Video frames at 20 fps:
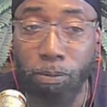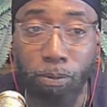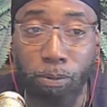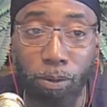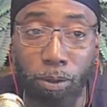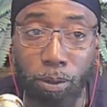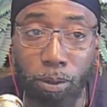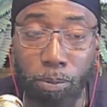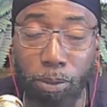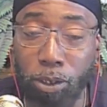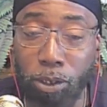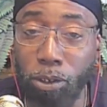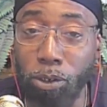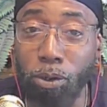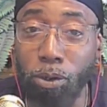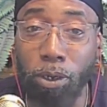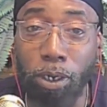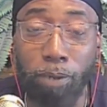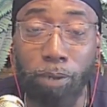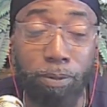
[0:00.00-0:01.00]
for the
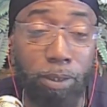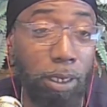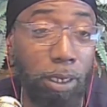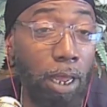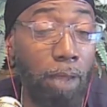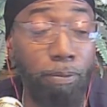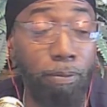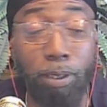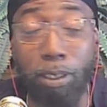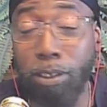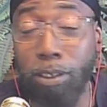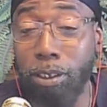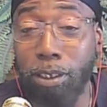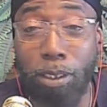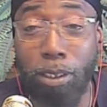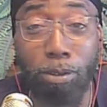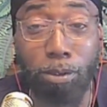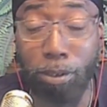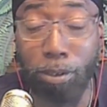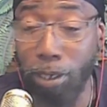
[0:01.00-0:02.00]
majority of his life, and he's
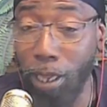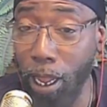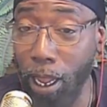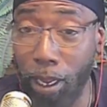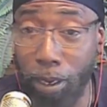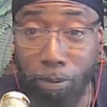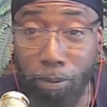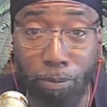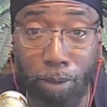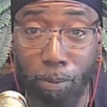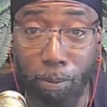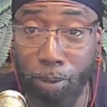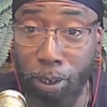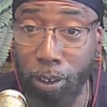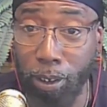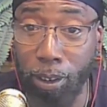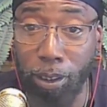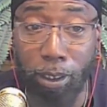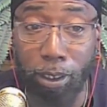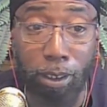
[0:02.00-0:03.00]
still today. I
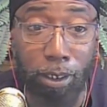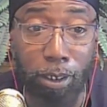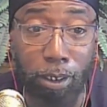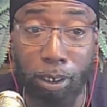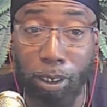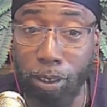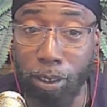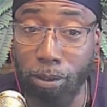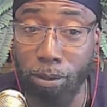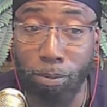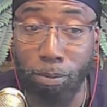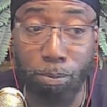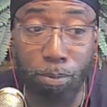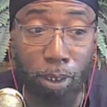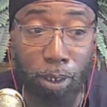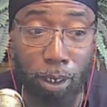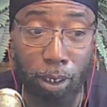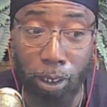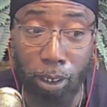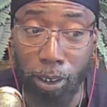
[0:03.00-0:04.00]
mean, he gives
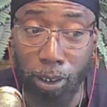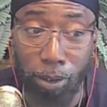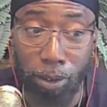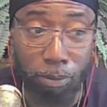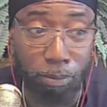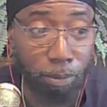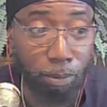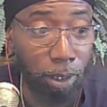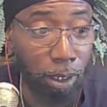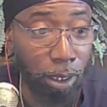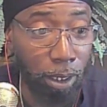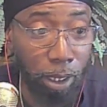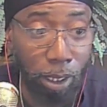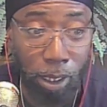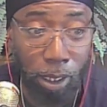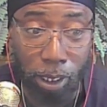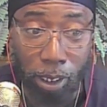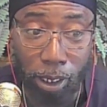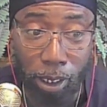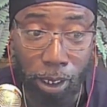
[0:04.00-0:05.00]
me
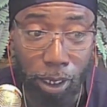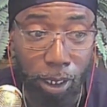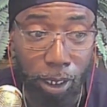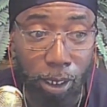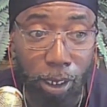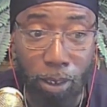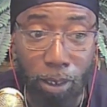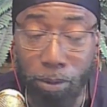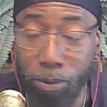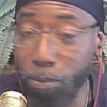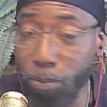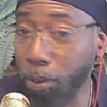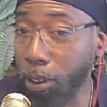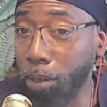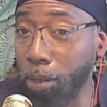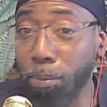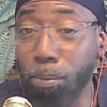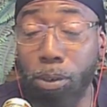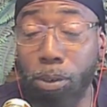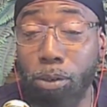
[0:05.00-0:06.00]

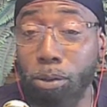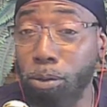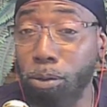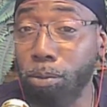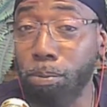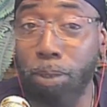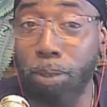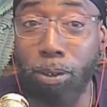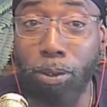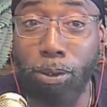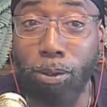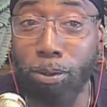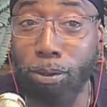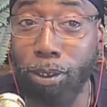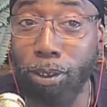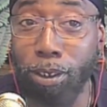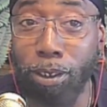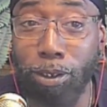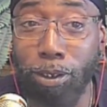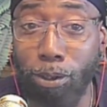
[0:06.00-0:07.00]
the blues because
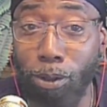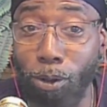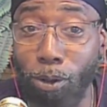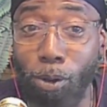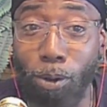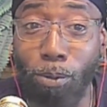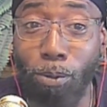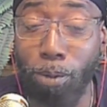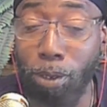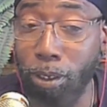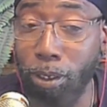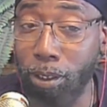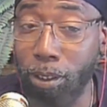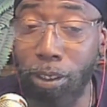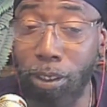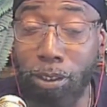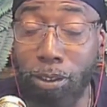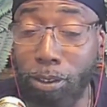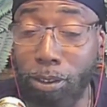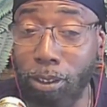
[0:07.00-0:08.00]
he is
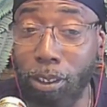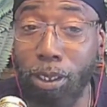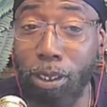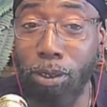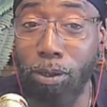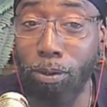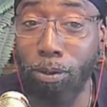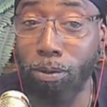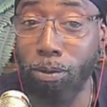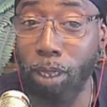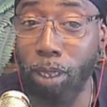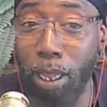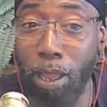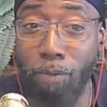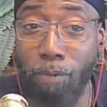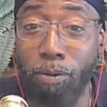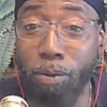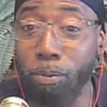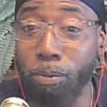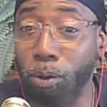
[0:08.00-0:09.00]
still
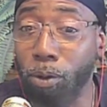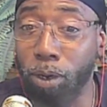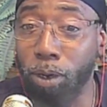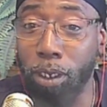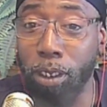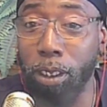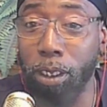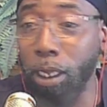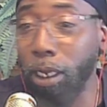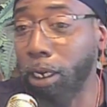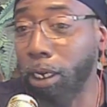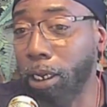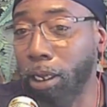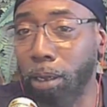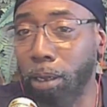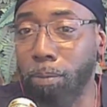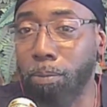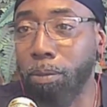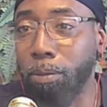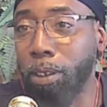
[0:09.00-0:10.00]
every morning getting
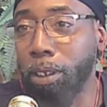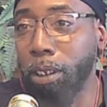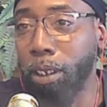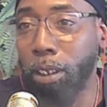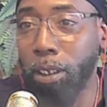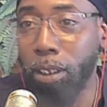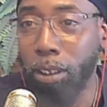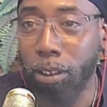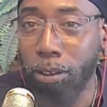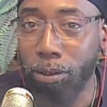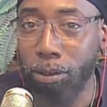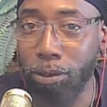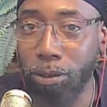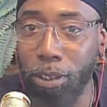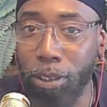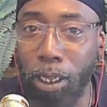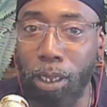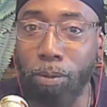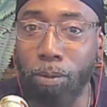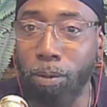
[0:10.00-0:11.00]
up,
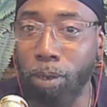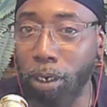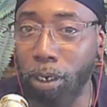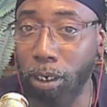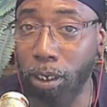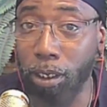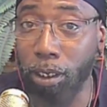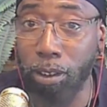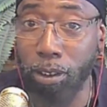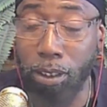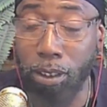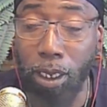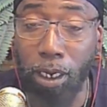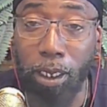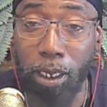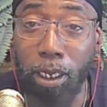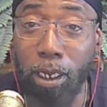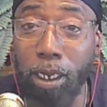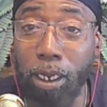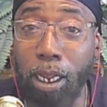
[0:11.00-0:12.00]
seeing what it is that
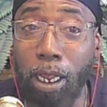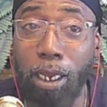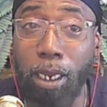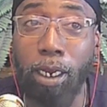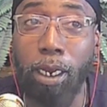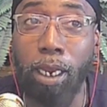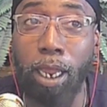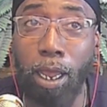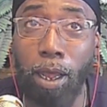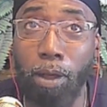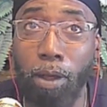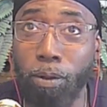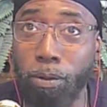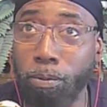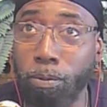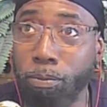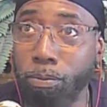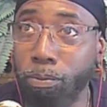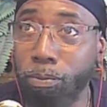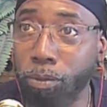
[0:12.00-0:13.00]
he can
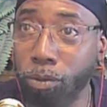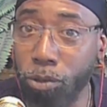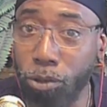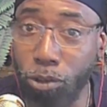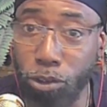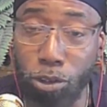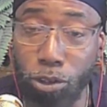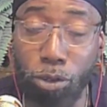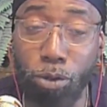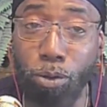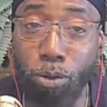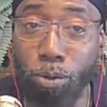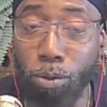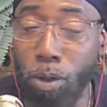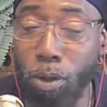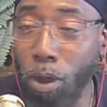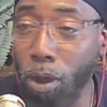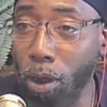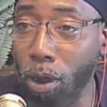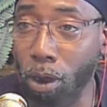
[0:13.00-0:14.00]
now
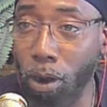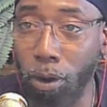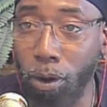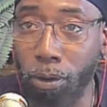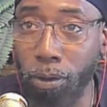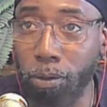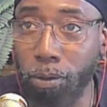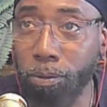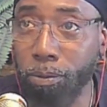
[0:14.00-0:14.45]
do or